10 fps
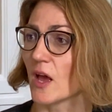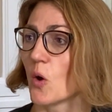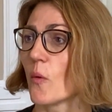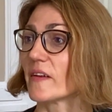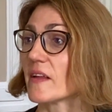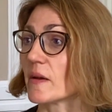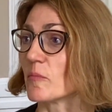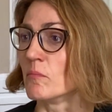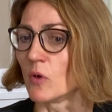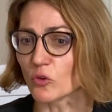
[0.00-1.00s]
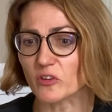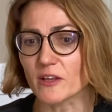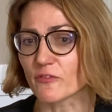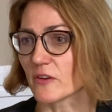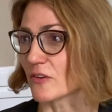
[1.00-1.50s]
where they
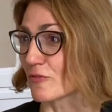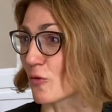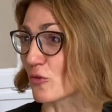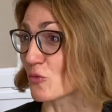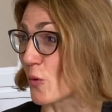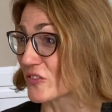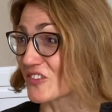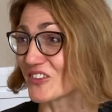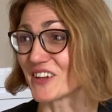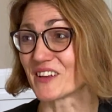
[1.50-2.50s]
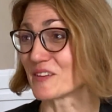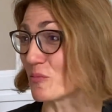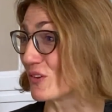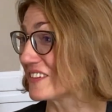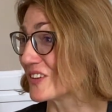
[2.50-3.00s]
mostly fear, of course, the
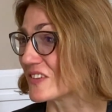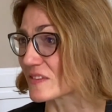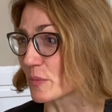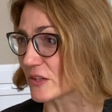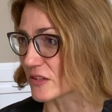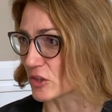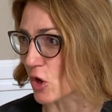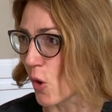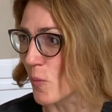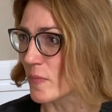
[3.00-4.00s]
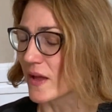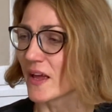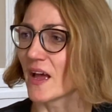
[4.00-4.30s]
political instability at home.